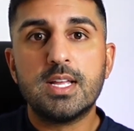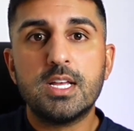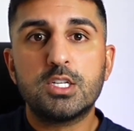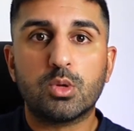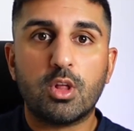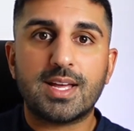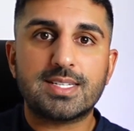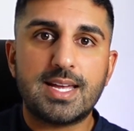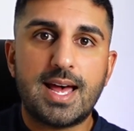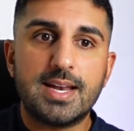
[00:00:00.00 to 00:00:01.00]
So all that
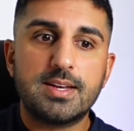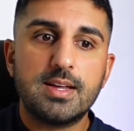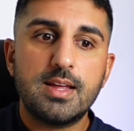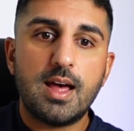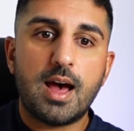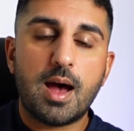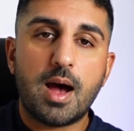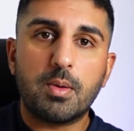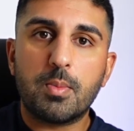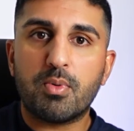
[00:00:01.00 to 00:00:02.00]
said, uh, I
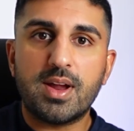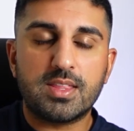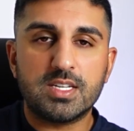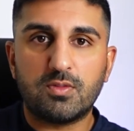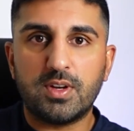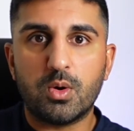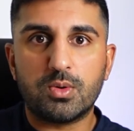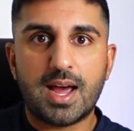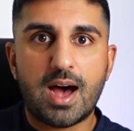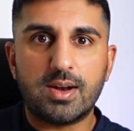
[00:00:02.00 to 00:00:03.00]
want to break this video
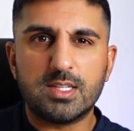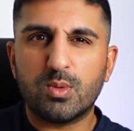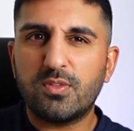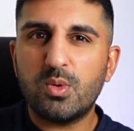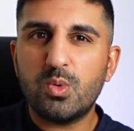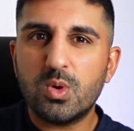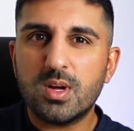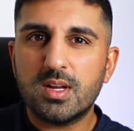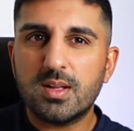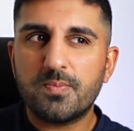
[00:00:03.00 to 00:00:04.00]
down into a few
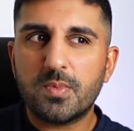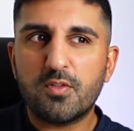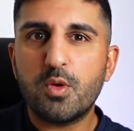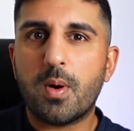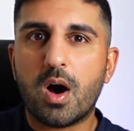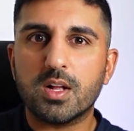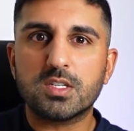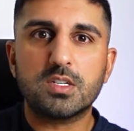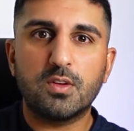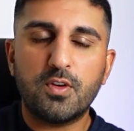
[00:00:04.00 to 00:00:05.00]
a few
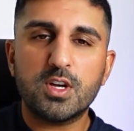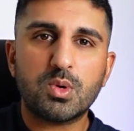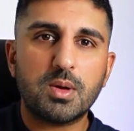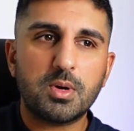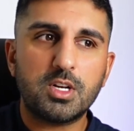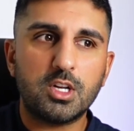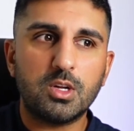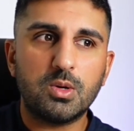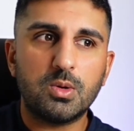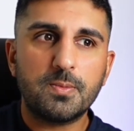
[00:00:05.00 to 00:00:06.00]
parts. The first one I'm going to
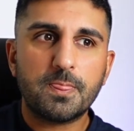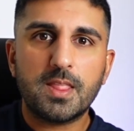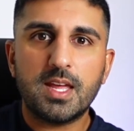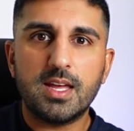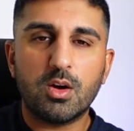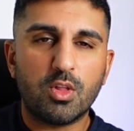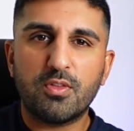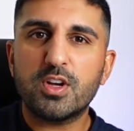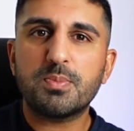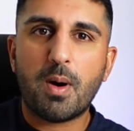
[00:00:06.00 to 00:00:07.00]
do eh, or the
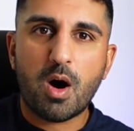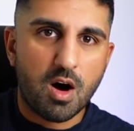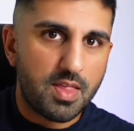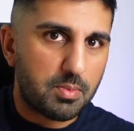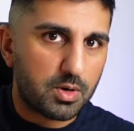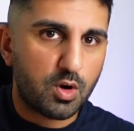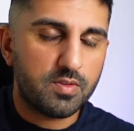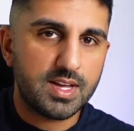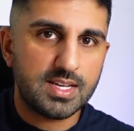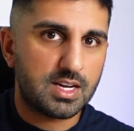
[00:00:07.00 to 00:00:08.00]
first part I'm going to
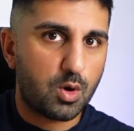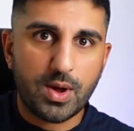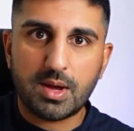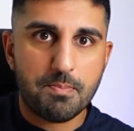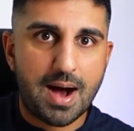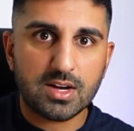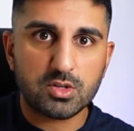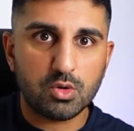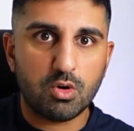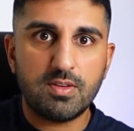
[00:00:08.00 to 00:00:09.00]
cover is a quick
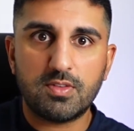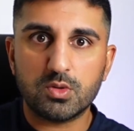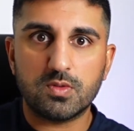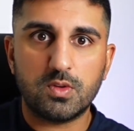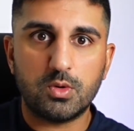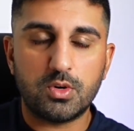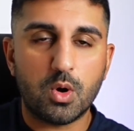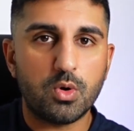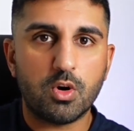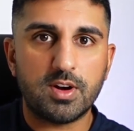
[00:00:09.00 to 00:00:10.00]
backstory for those of you who
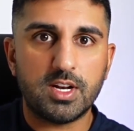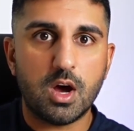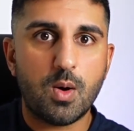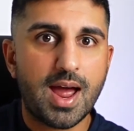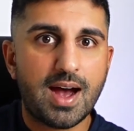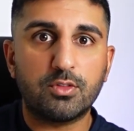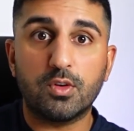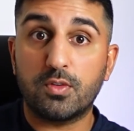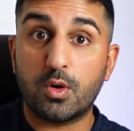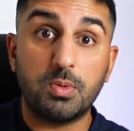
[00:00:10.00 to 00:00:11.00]
don't already know. I have done
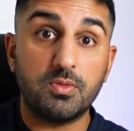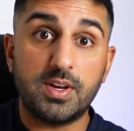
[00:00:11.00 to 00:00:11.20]
a couple of